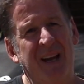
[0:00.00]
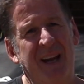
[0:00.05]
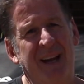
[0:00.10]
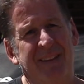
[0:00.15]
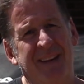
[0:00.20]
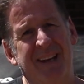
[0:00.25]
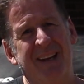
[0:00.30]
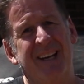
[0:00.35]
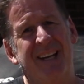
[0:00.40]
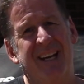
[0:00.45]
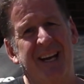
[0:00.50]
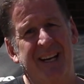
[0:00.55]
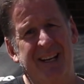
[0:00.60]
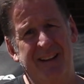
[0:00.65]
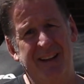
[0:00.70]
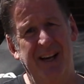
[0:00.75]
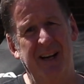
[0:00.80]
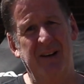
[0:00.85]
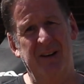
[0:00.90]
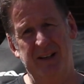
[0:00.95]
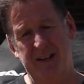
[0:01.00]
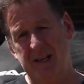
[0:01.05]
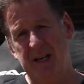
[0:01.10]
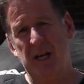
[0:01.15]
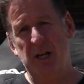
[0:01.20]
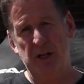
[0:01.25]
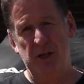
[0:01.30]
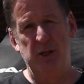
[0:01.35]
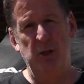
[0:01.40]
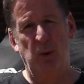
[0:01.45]
and then they get in there and
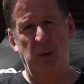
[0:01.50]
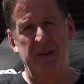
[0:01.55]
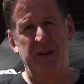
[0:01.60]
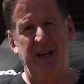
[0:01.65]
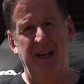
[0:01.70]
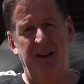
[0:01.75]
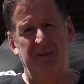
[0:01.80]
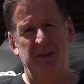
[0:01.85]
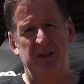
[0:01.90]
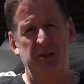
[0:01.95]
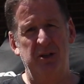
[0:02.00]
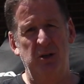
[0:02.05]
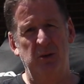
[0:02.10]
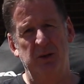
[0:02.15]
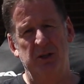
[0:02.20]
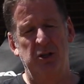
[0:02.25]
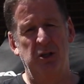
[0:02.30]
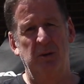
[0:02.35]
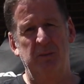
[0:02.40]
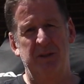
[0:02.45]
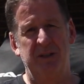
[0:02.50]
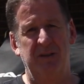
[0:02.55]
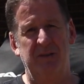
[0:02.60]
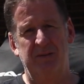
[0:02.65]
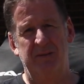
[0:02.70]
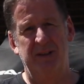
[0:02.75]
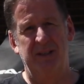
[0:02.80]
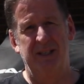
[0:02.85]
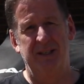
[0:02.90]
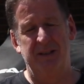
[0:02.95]
do what they have to do in terms
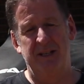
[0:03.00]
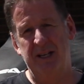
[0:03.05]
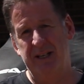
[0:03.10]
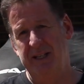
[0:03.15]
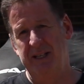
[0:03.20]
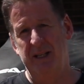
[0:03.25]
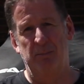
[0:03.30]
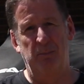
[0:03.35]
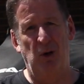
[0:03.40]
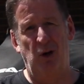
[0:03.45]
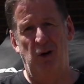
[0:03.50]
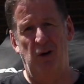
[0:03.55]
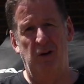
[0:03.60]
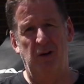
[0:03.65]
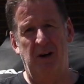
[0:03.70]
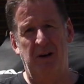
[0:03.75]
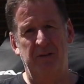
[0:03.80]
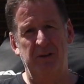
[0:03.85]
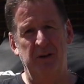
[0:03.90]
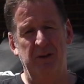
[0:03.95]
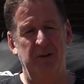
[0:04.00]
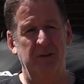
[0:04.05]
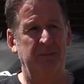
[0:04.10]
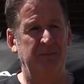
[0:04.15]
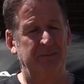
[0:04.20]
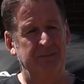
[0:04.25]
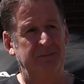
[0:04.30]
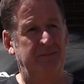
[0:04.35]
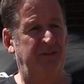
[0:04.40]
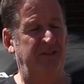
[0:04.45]
of cutting the ball off your
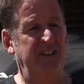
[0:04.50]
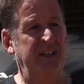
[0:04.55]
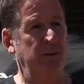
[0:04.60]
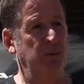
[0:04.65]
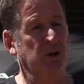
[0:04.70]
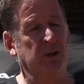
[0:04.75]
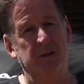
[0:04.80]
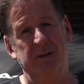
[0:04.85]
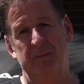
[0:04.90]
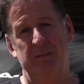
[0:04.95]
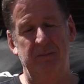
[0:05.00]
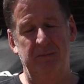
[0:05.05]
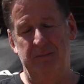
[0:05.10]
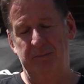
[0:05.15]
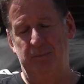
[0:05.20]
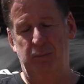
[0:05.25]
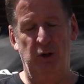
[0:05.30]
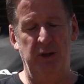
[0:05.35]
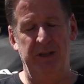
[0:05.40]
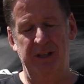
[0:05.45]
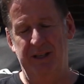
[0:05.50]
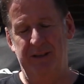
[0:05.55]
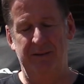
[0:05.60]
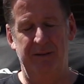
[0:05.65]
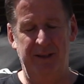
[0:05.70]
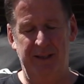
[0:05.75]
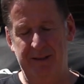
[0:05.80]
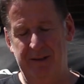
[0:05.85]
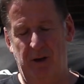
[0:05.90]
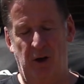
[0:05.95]
femur and putting
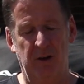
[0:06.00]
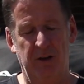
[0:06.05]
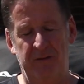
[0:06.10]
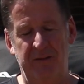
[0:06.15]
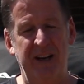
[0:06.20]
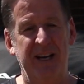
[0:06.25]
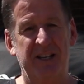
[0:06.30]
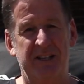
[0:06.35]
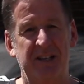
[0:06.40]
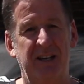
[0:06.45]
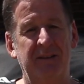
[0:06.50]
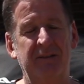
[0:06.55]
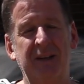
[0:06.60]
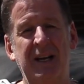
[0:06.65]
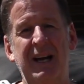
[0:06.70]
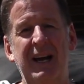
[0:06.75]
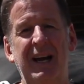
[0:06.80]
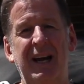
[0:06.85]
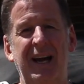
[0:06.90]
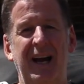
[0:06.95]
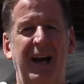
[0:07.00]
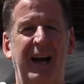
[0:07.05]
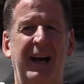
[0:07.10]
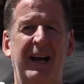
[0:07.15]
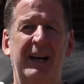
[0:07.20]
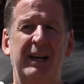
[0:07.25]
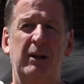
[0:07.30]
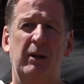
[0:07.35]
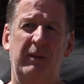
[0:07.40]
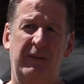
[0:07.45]
in and all the fake stuff.
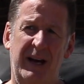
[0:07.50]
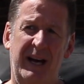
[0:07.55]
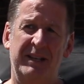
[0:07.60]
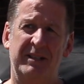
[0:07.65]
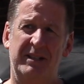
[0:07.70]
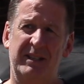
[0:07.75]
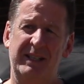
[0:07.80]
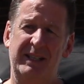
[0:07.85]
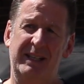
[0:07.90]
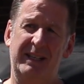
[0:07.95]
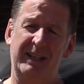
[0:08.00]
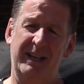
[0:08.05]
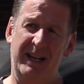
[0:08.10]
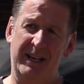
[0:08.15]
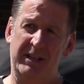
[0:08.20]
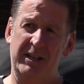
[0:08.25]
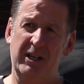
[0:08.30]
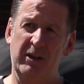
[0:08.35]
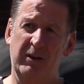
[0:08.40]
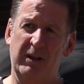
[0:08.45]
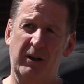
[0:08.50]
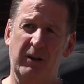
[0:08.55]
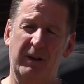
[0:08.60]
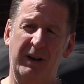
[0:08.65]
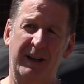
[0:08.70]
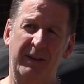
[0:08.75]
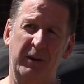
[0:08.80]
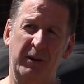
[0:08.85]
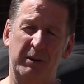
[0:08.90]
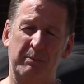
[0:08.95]
And that's the anterior,
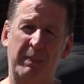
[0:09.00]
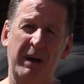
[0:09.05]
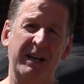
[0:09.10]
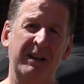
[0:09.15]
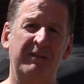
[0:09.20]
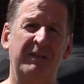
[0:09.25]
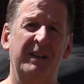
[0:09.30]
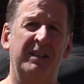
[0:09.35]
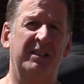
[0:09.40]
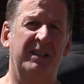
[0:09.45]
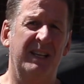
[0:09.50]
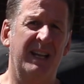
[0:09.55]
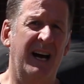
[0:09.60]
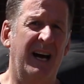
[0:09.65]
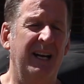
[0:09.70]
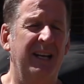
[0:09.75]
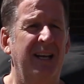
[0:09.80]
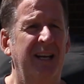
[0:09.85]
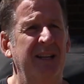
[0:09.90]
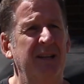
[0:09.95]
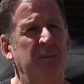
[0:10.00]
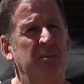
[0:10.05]
and there's benefits to that. And